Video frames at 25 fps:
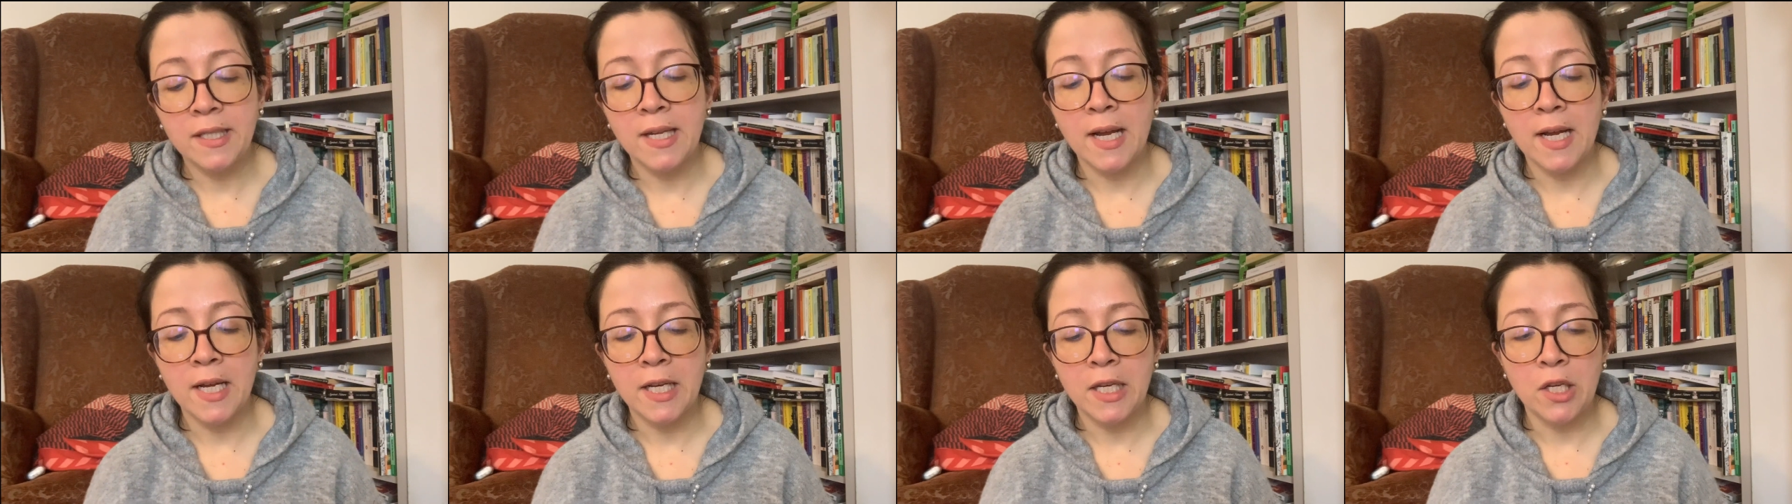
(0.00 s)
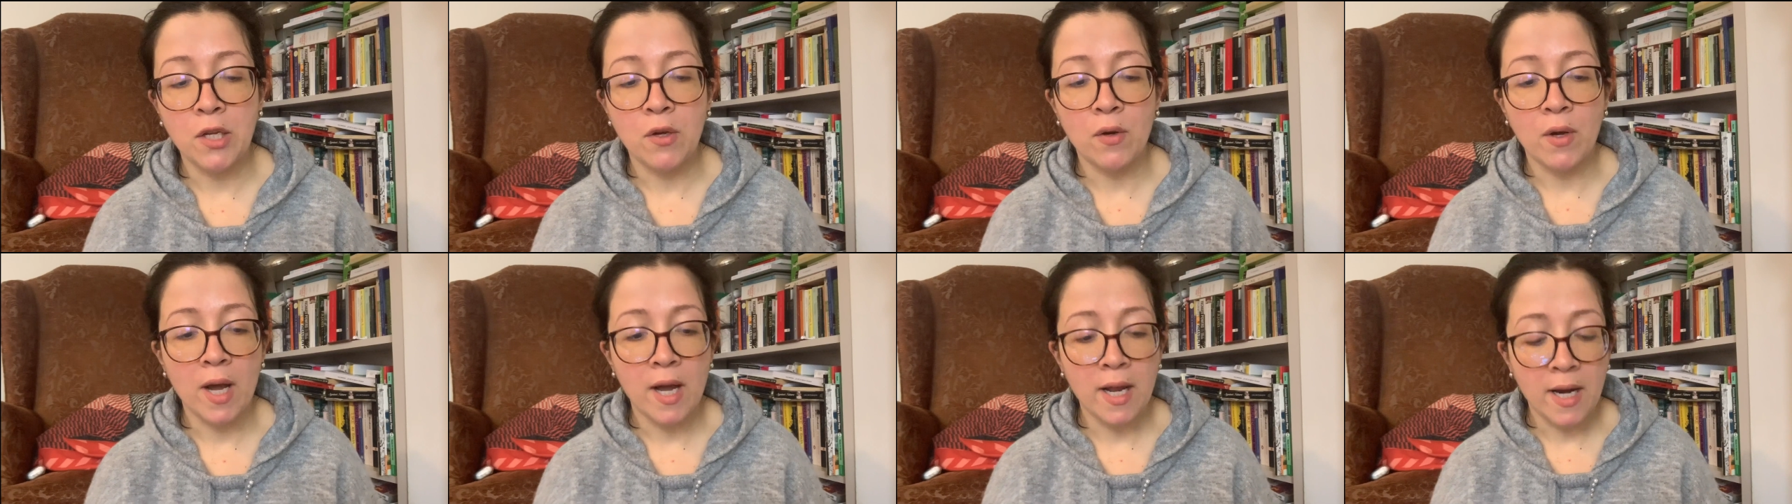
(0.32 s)
then
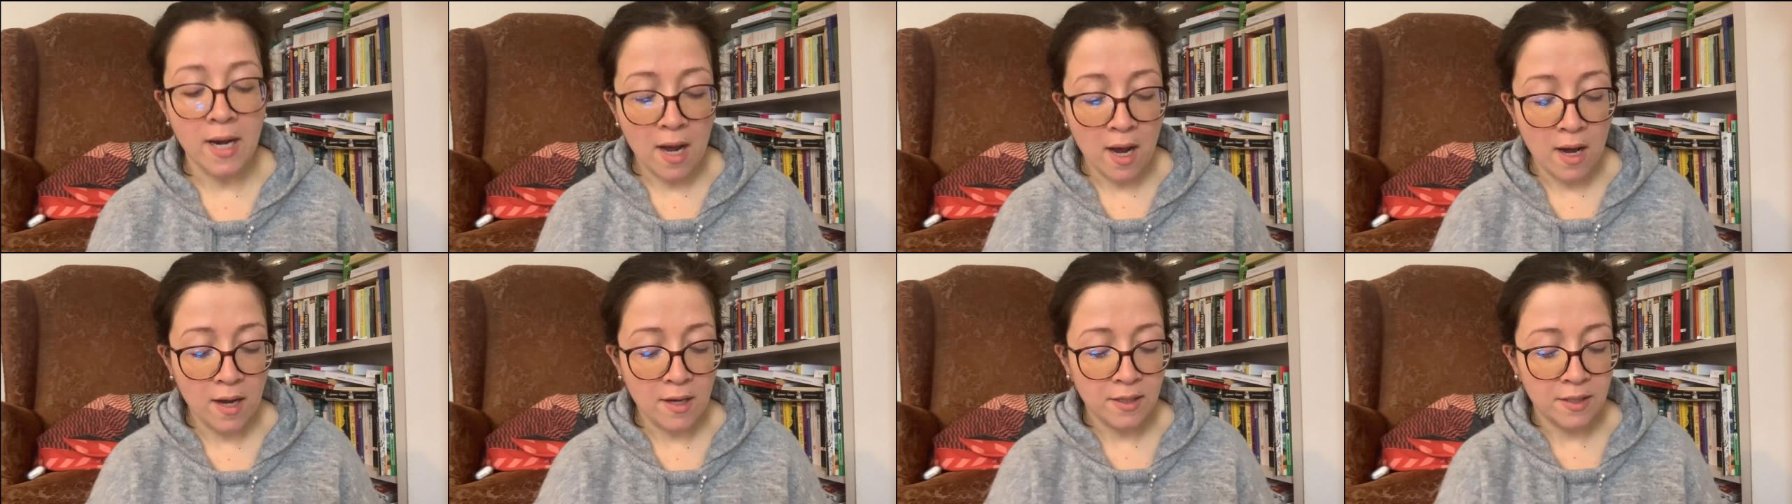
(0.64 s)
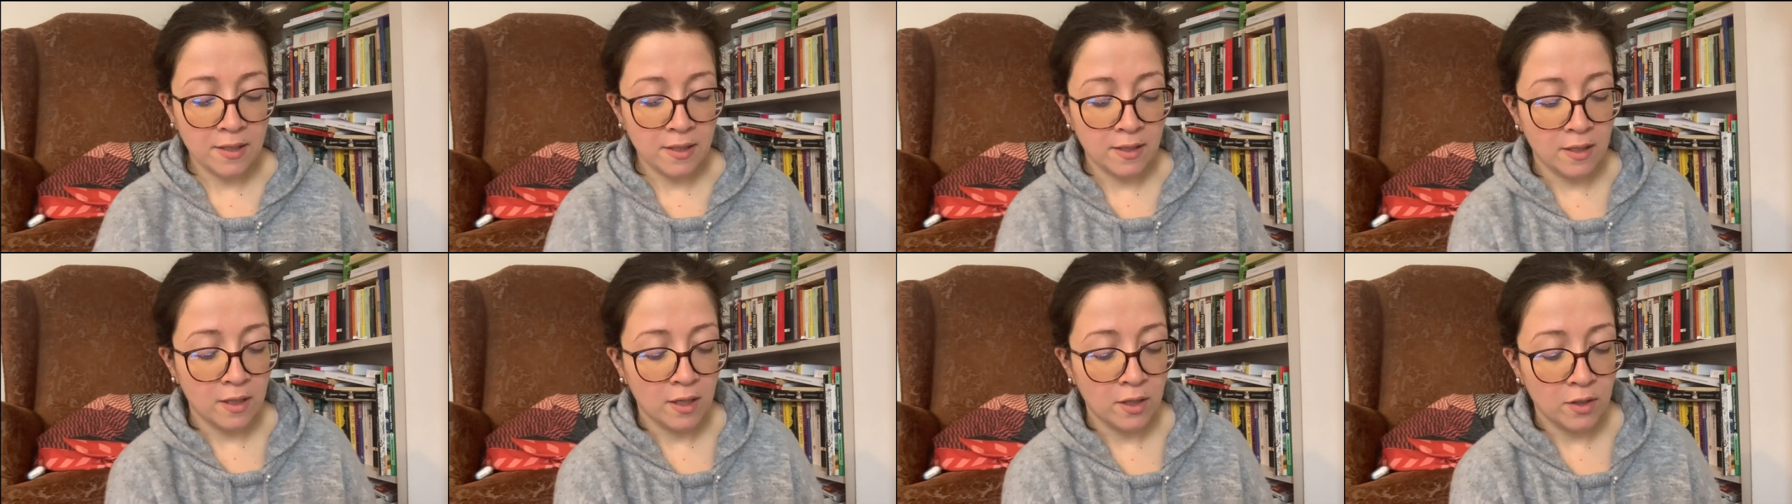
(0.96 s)
you can
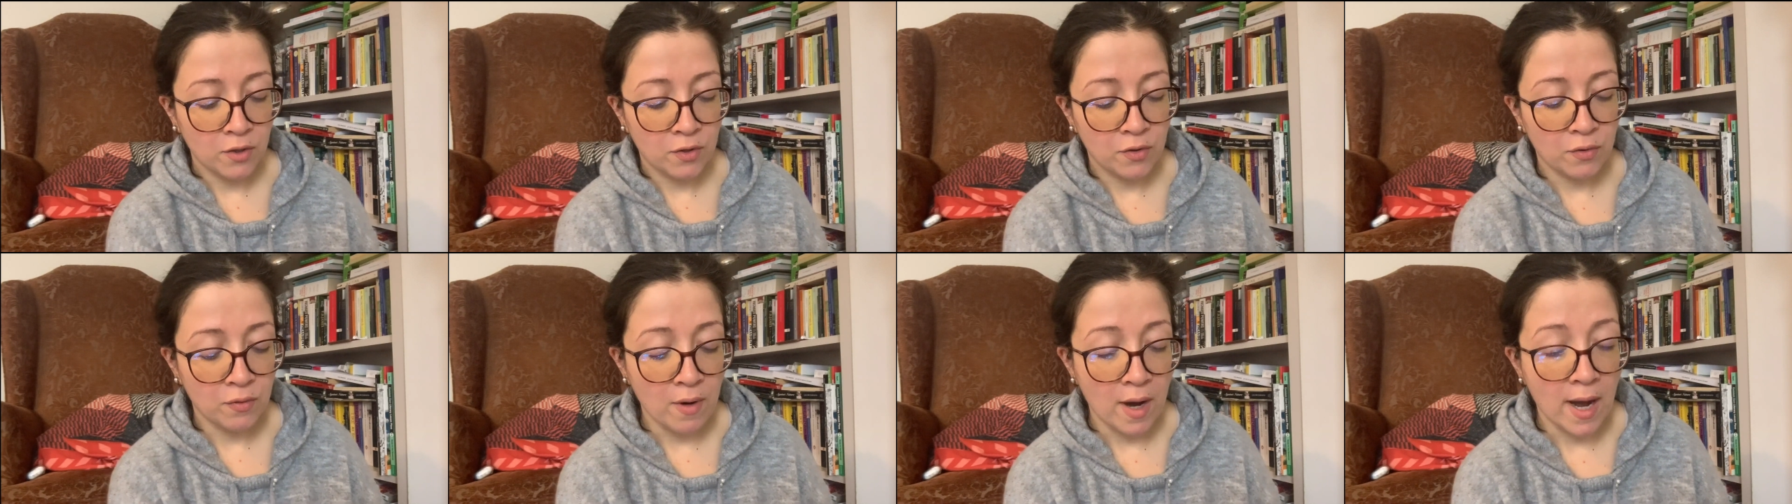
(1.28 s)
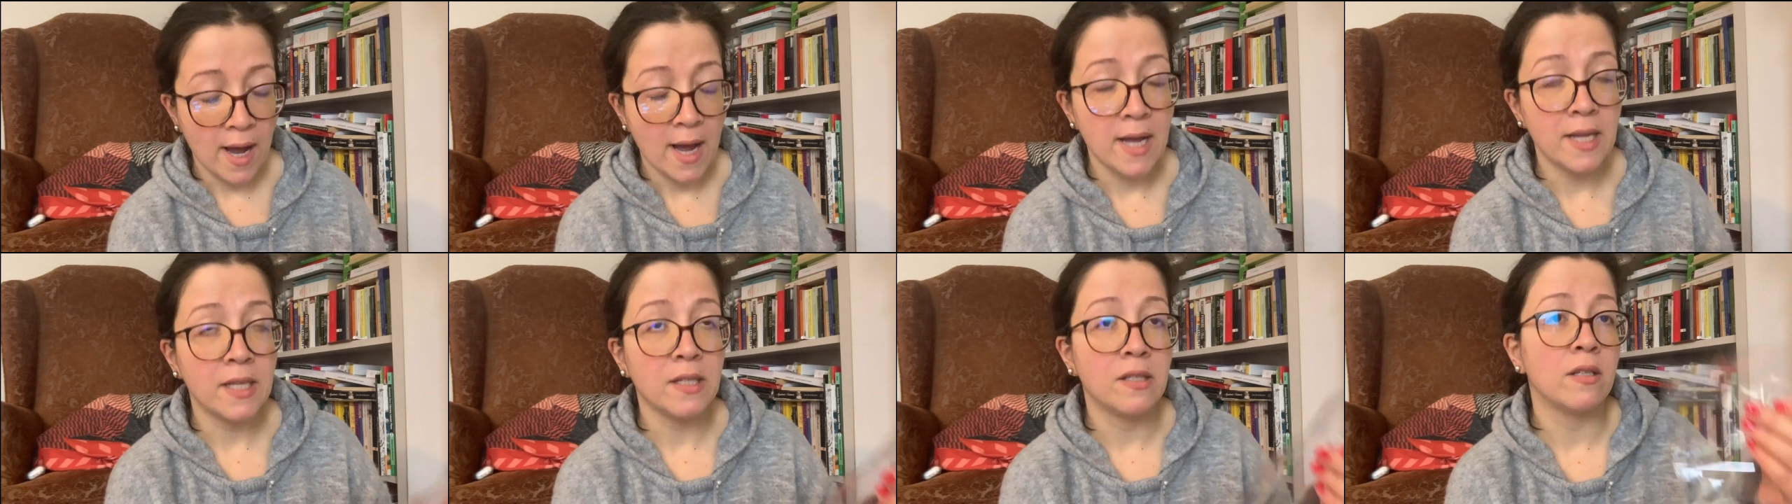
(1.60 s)
ask to
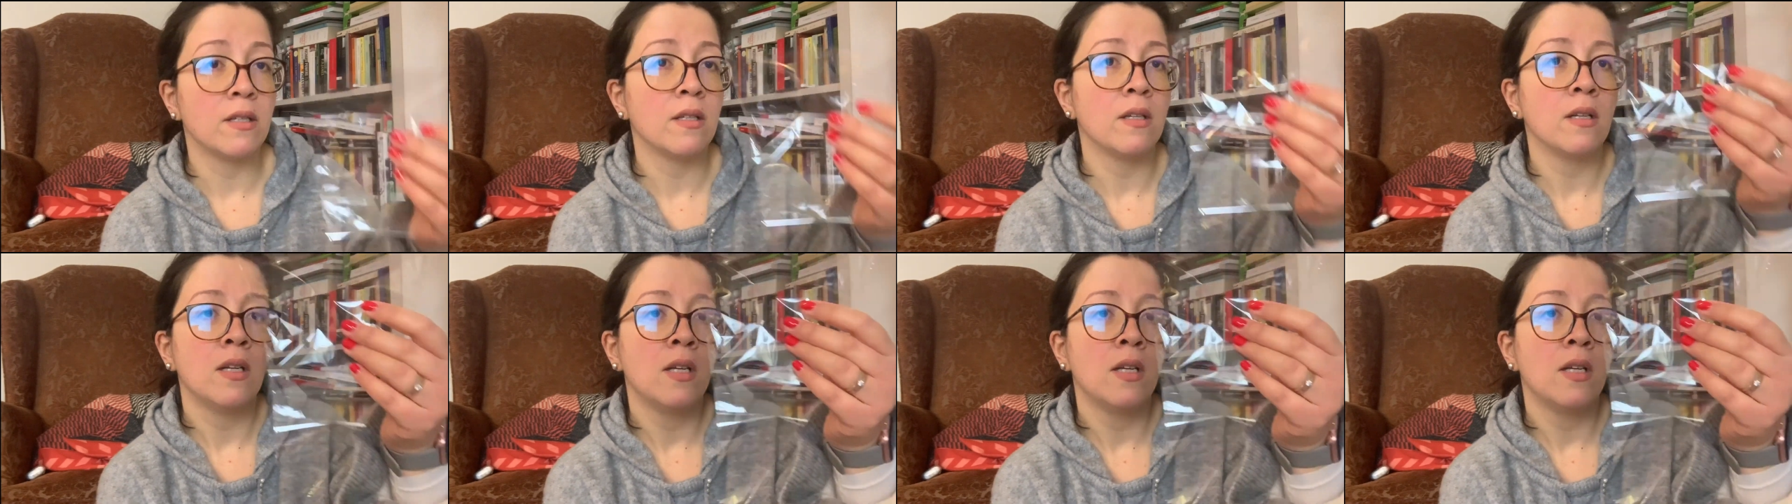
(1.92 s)
add